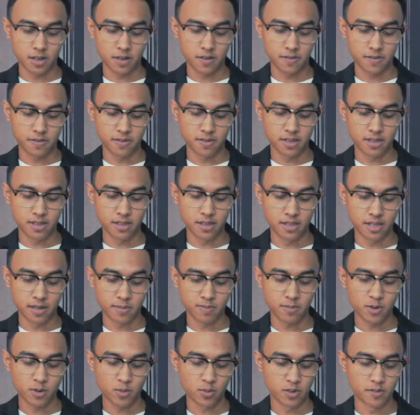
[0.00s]
of
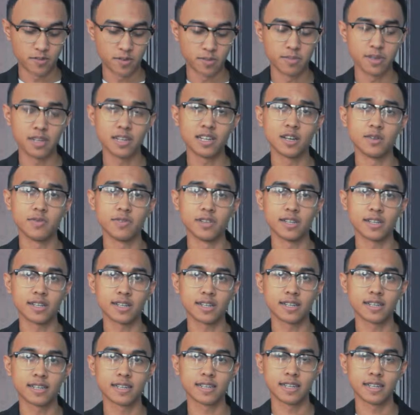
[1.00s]
them were familiar with it,